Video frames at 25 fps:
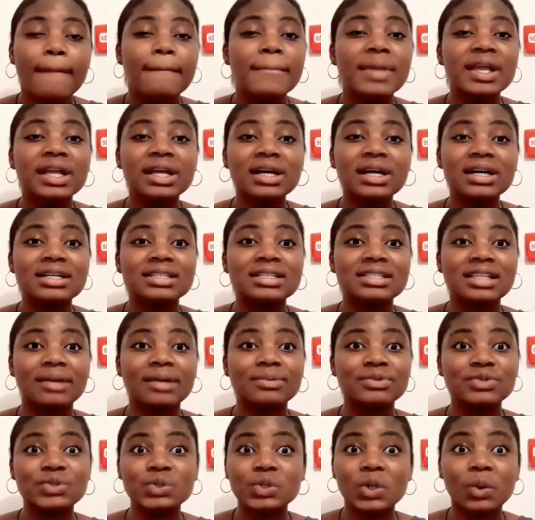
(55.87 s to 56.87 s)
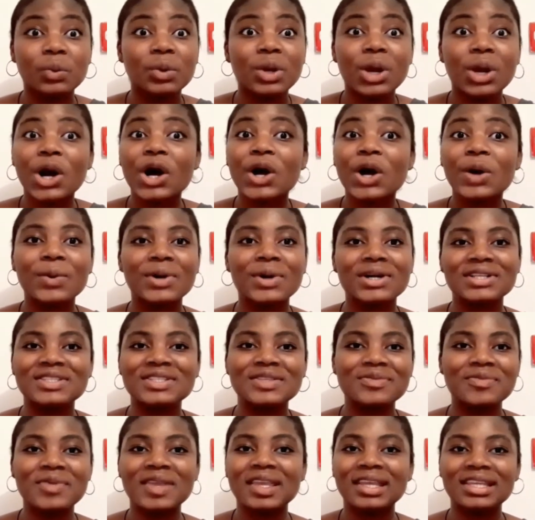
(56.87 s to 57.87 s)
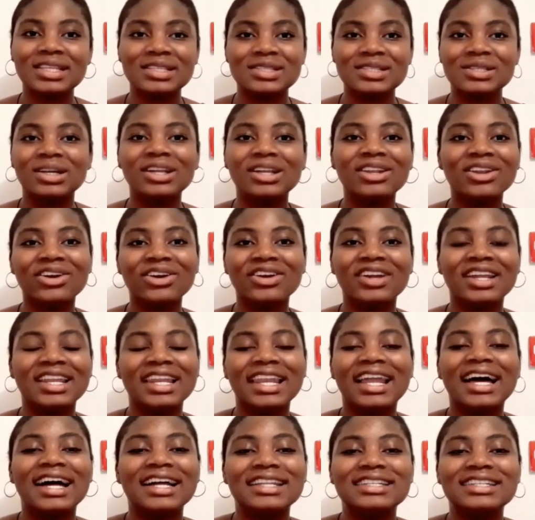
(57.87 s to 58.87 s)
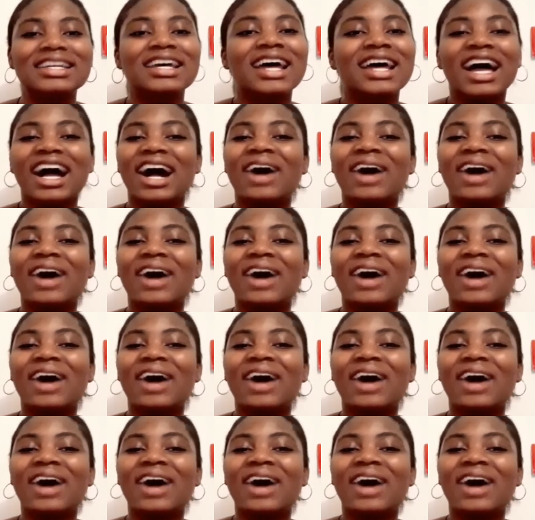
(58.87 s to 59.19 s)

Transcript: Because I'm sure we all want to make it to glory land,